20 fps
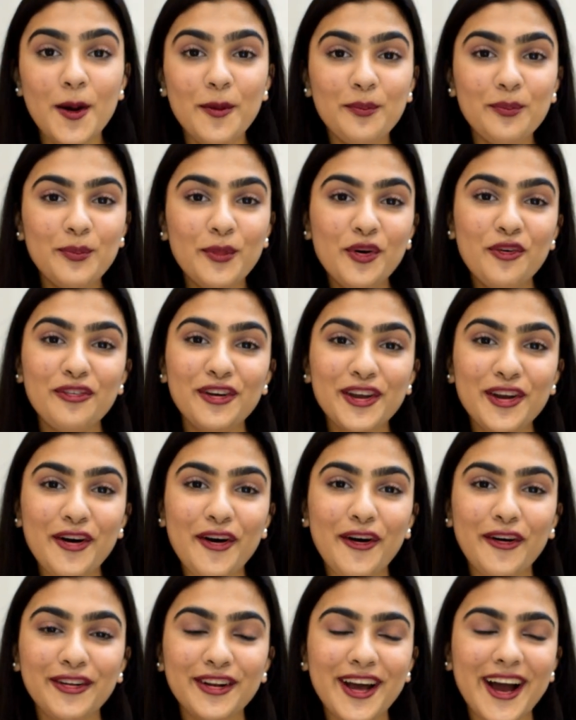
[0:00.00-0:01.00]
Moving
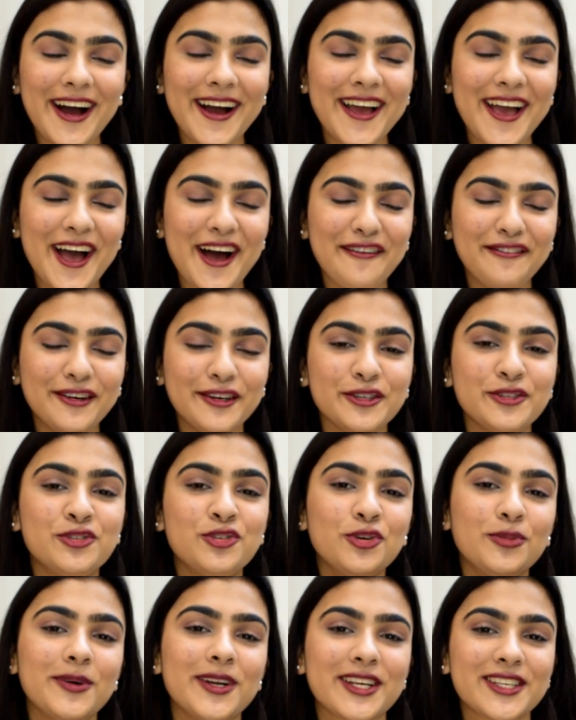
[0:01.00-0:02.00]
on, I have a
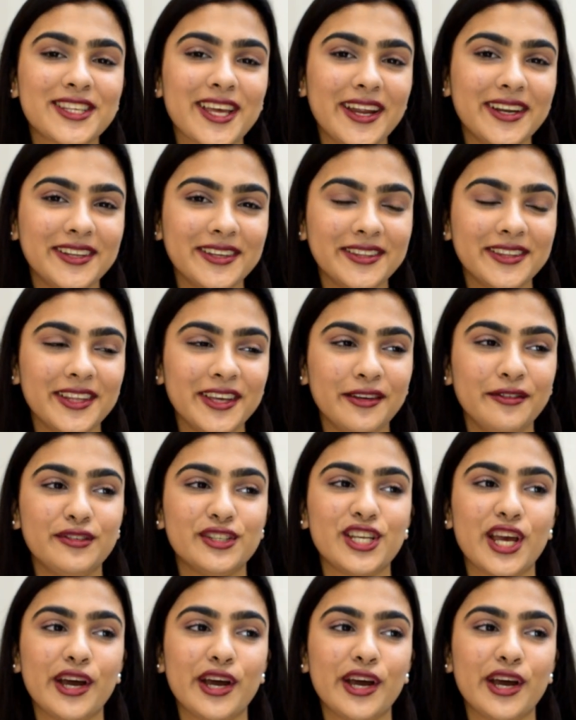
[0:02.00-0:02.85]
super exciting thing which